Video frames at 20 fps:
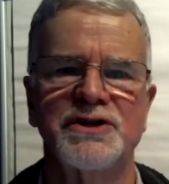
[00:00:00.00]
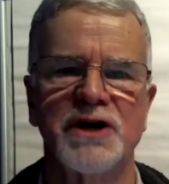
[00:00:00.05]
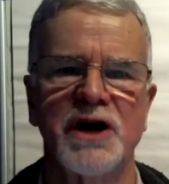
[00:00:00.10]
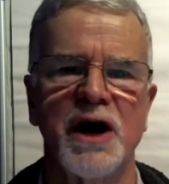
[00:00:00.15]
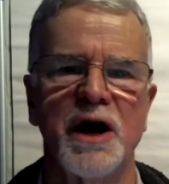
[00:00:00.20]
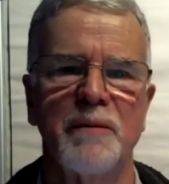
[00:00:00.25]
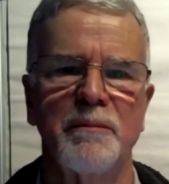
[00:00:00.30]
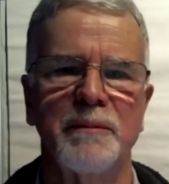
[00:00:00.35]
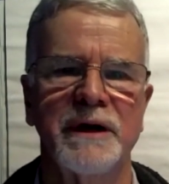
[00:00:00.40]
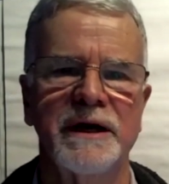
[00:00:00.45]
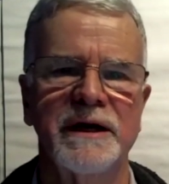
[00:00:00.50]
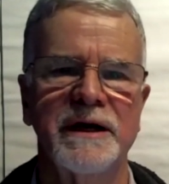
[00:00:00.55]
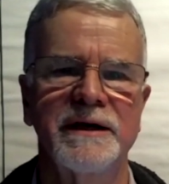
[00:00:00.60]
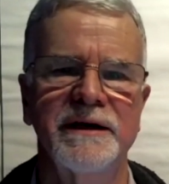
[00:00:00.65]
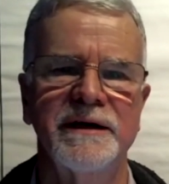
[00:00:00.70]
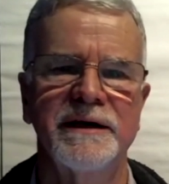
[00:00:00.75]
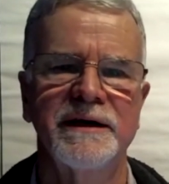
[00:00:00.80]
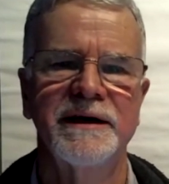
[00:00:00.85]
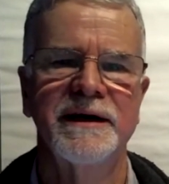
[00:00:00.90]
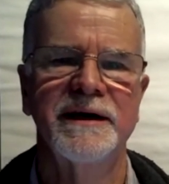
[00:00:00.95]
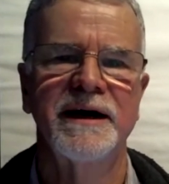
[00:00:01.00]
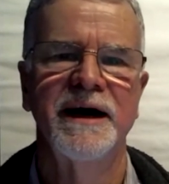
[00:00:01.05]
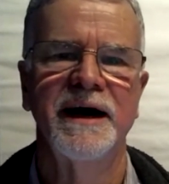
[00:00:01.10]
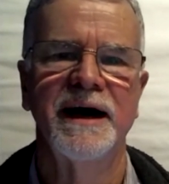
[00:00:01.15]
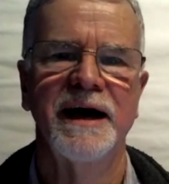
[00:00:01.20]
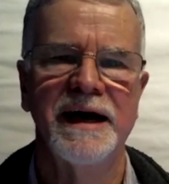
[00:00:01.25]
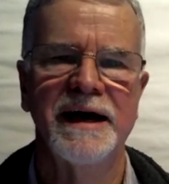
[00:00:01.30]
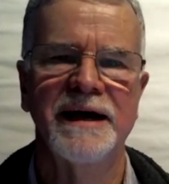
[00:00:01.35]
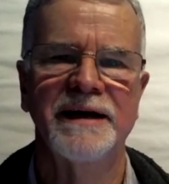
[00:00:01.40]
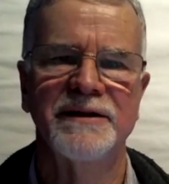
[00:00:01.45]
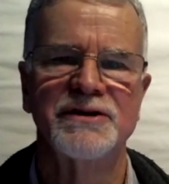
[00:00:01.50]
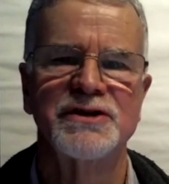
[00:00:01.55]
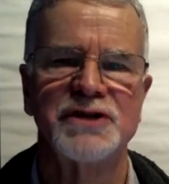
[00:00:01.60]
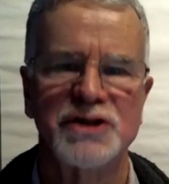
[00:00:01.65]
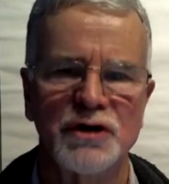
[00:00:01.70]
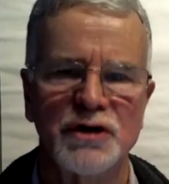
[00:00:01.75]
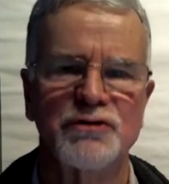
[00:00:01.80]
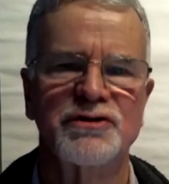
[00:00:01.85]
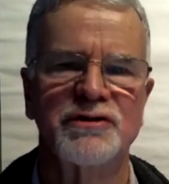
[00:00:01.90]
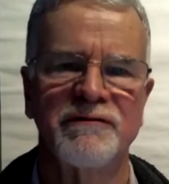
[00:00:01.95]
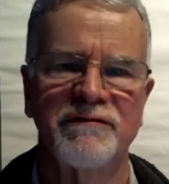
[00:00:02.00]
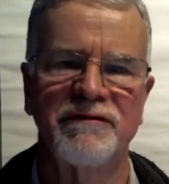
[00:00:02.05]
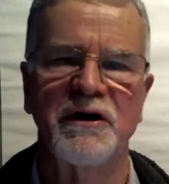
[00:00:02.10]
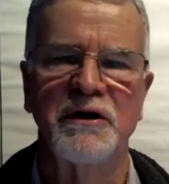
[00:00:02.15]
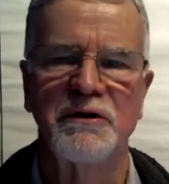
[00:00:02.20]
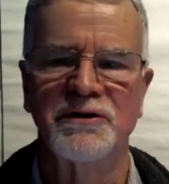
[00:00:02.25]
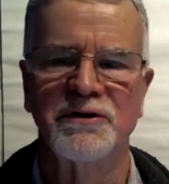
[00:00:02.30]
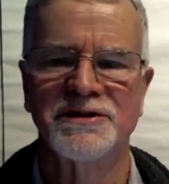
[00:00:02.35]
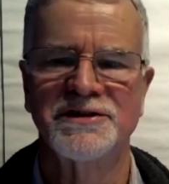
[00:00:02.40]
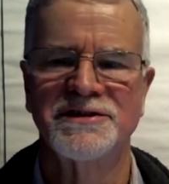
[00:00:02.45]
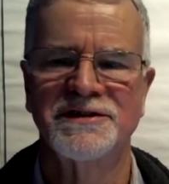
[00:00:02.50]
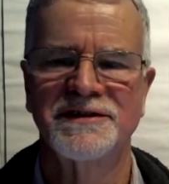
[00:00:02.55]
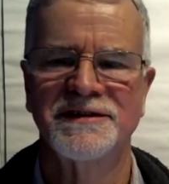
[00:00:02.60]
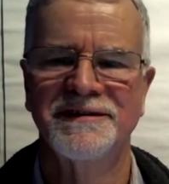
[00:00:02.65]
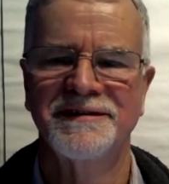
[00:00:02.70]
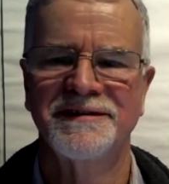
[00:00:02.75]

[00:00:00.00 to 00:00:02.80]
Army in solution focus.